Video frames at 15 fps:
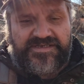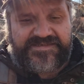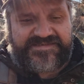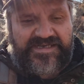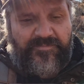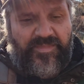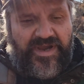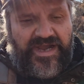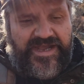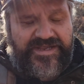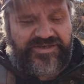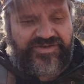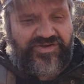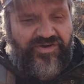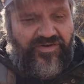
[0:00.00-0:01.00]
some
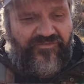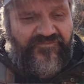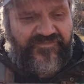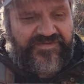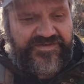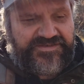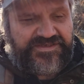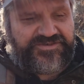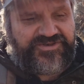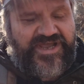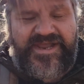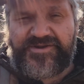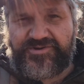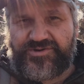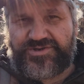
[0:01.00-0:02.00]
kind of
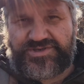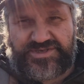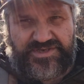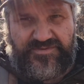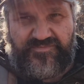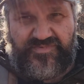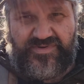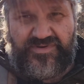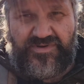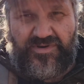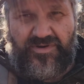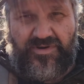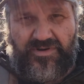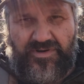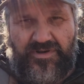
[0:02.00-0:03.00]
dictatorship
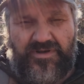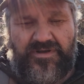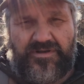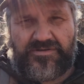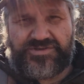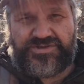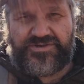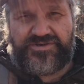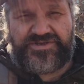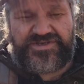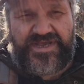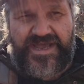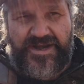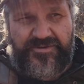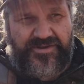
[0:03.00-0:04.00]
or
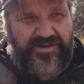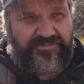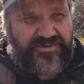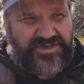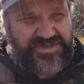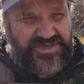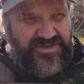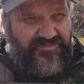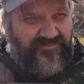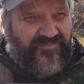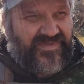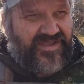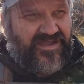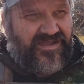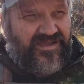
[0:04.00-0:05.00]
authoritarian regime.
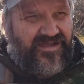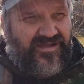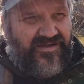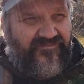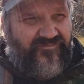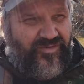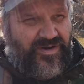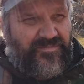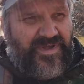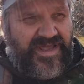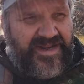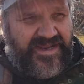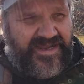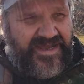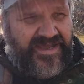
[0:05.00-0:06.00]
For
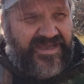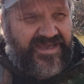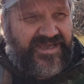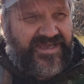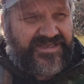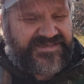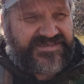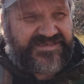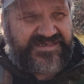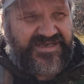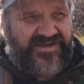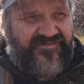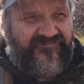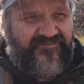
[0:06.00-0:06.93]
America, it's uh,